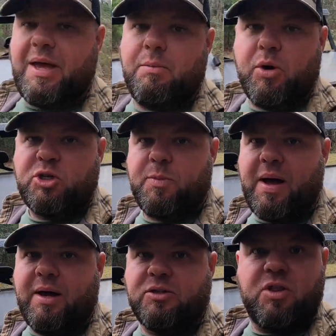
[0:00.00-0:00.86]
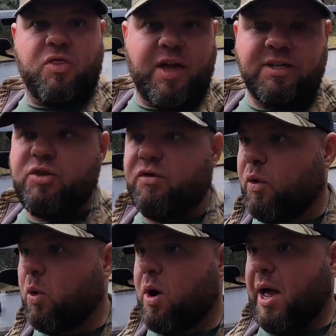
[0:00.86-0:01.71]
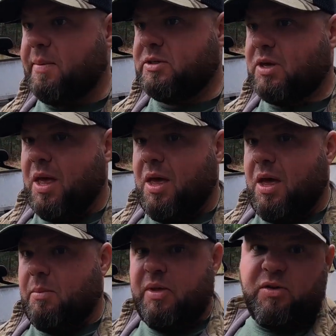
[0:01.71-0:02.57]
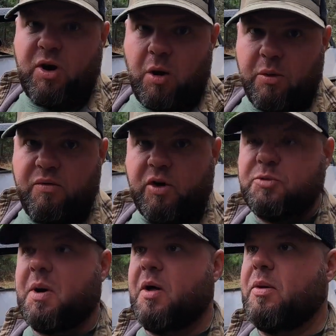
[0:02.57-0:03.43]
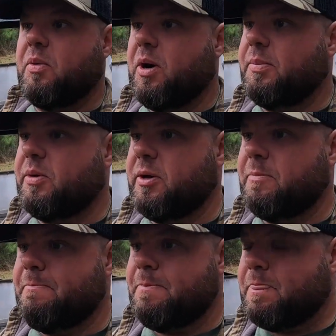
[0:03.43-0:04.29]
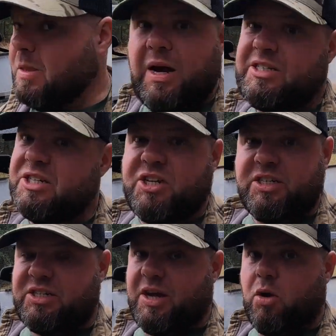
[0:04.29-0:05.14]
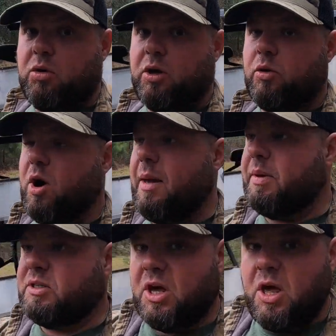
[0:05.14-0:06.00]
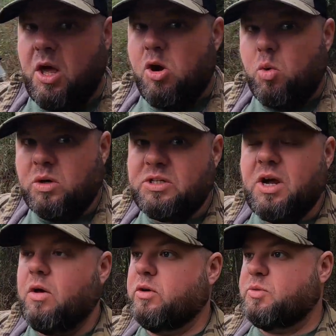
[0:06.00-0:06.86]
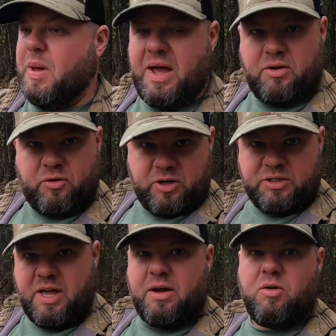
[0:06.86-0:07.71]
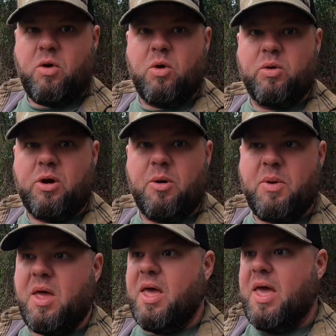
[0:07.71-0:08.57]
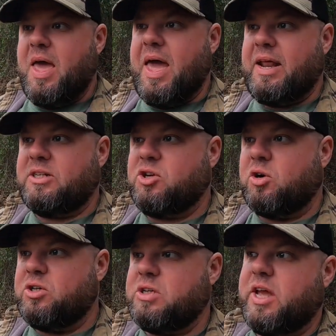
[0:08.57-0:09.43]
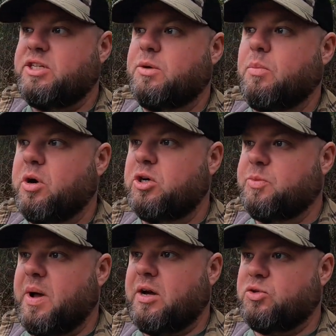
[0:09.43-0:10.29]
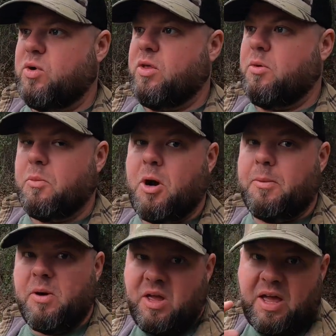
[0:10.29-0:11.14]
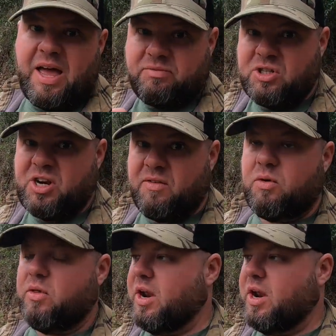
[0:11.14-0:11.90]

made brush piles and things for rabbits. Believe it or not, when we first bought the property, I just didn't see a whole lot of rabbits. Once all those pine trees got grown up and I started staging brush piles around the property, I have several